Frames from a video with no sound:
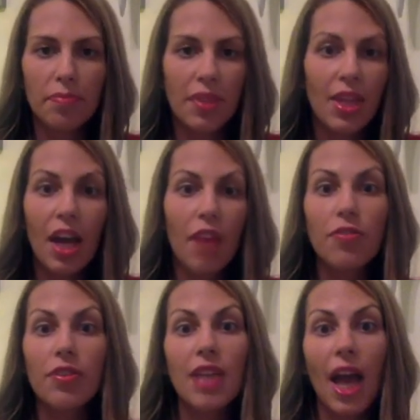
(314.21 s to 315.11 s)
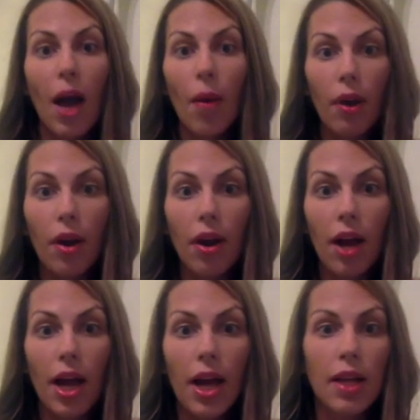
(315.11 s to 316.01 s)
the Eiffel Tower.
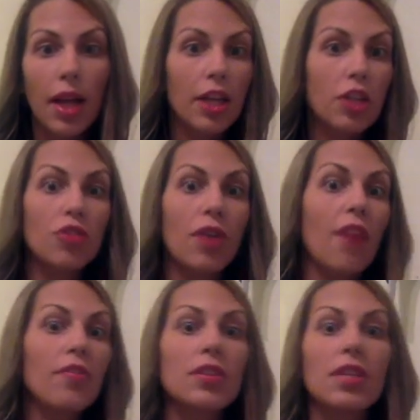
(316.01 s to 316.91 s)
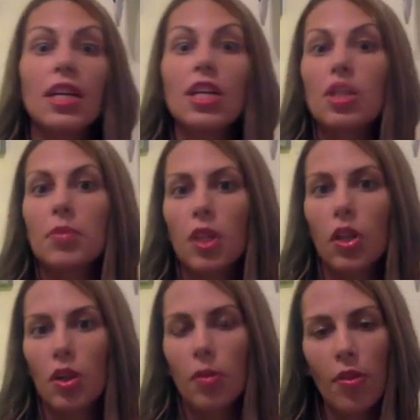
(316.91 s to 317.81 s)
And I can travel to Egypt
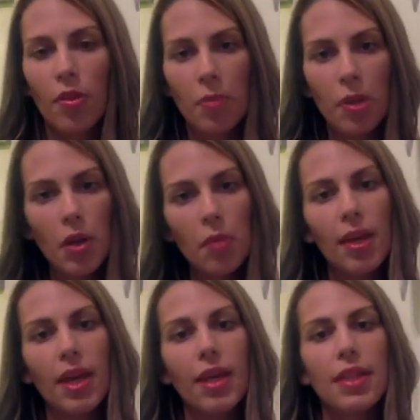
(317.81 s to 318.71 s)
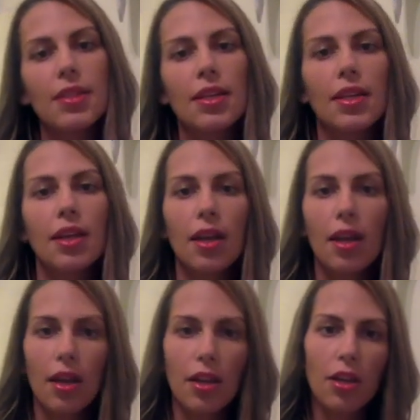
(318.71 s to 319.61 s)
and learn about the pyramids. And,
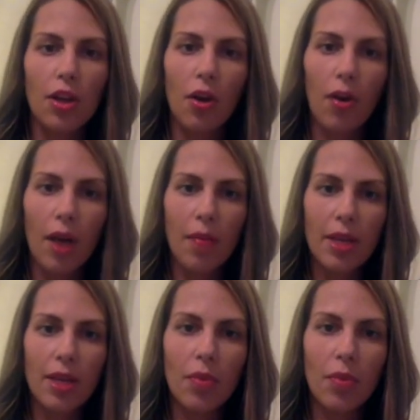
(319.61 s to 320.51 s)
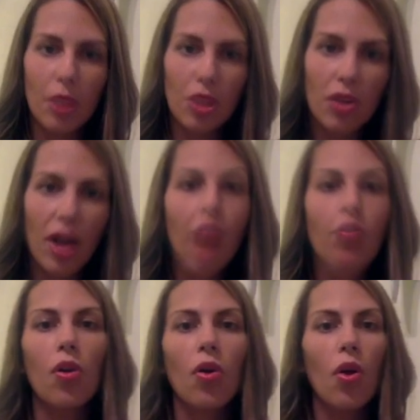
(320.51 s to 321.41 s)
you know, I mean, when we
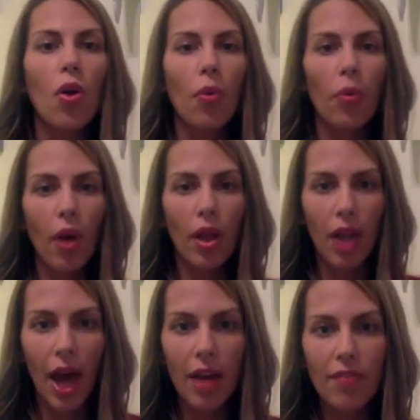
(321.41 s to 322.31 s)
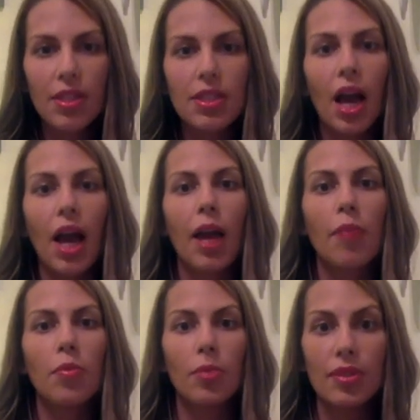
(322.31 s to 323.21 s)
travel, a lot of the time
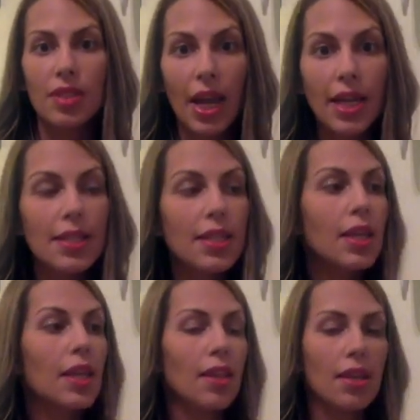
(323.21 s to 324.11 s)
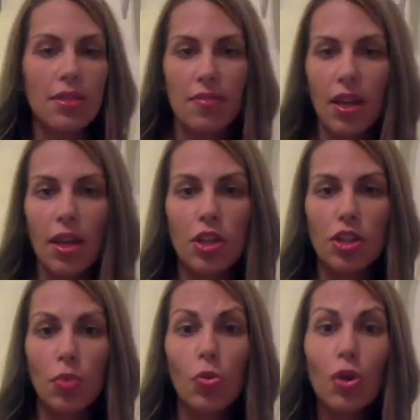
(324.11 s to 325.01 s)
when we're sightseeing and things of that
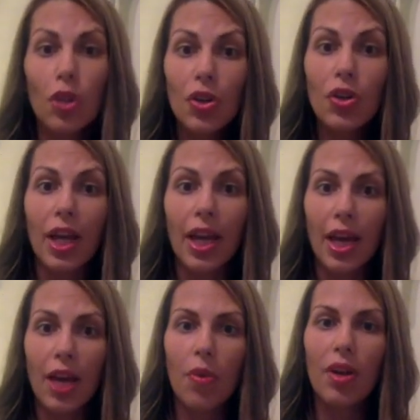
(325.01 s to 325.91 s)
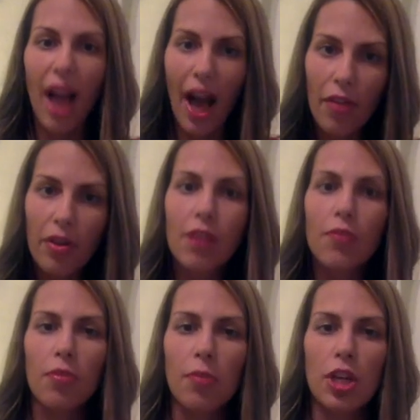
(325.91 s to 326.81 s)
nature, we're learning and we're gathering
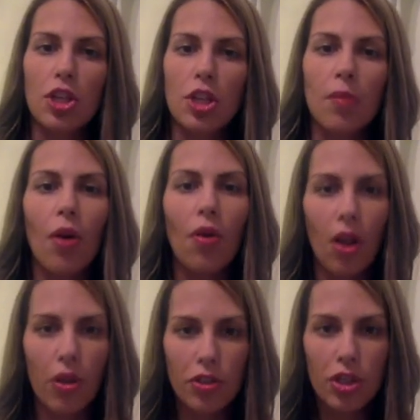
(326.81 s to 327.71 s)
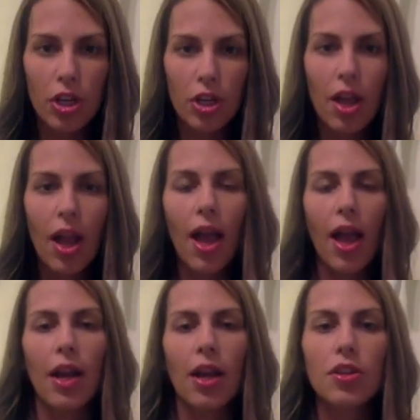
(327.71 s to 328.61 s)
information about culture
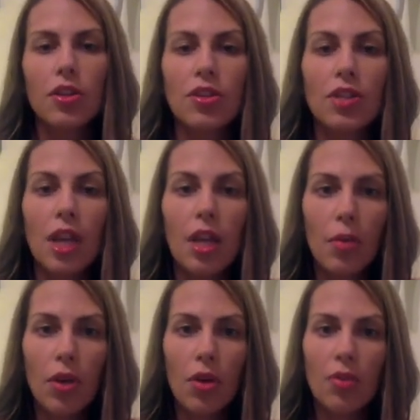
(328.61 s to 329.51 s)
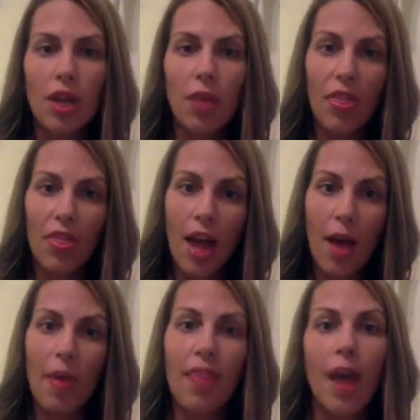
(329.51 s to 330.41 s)
and understanding what goes on with
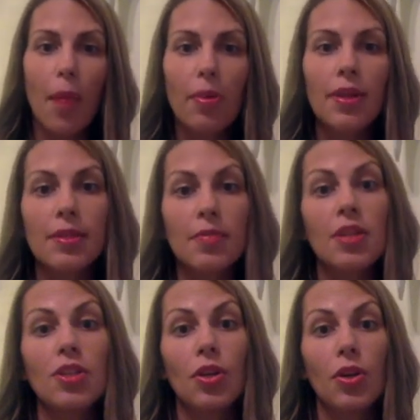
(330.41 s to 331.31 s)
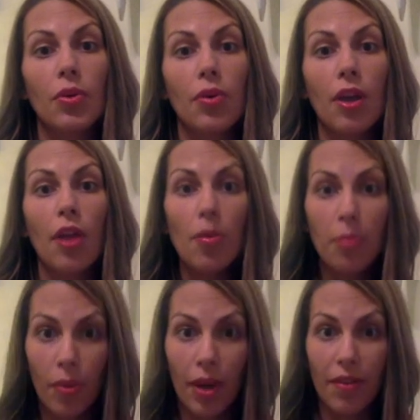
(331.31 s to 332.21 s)
them. And that brings me to another
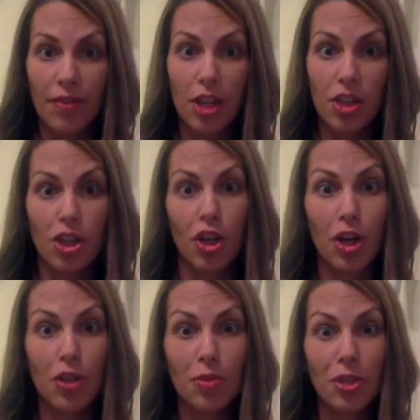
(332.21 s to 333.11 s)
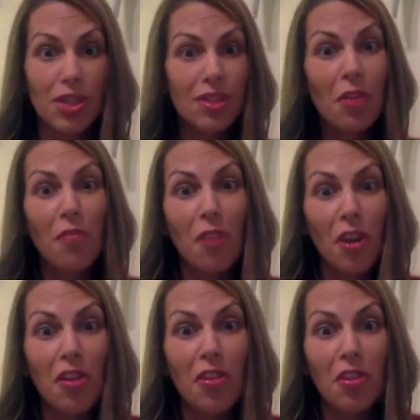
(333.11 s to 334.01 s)
point of Sagittarius, which is
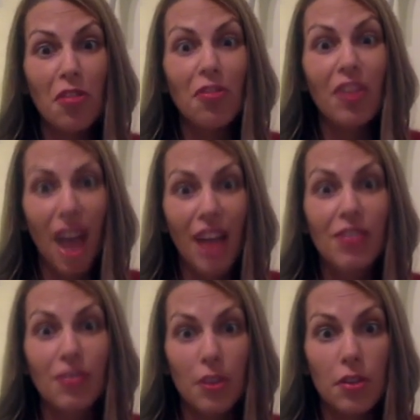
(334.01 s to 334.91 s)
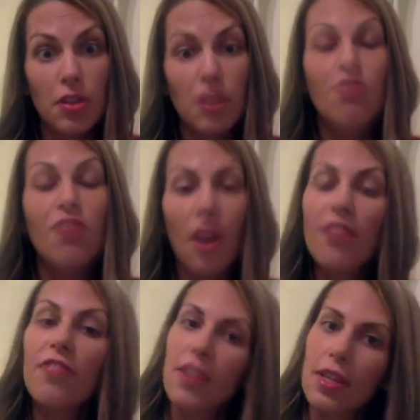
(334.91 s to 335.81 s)
they're philosophers. They're
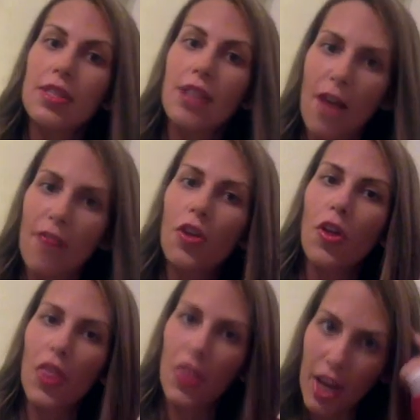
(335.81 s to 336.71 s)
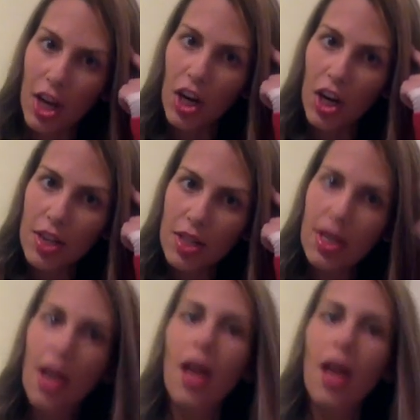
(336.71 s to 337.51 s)
very philosophical thinkers.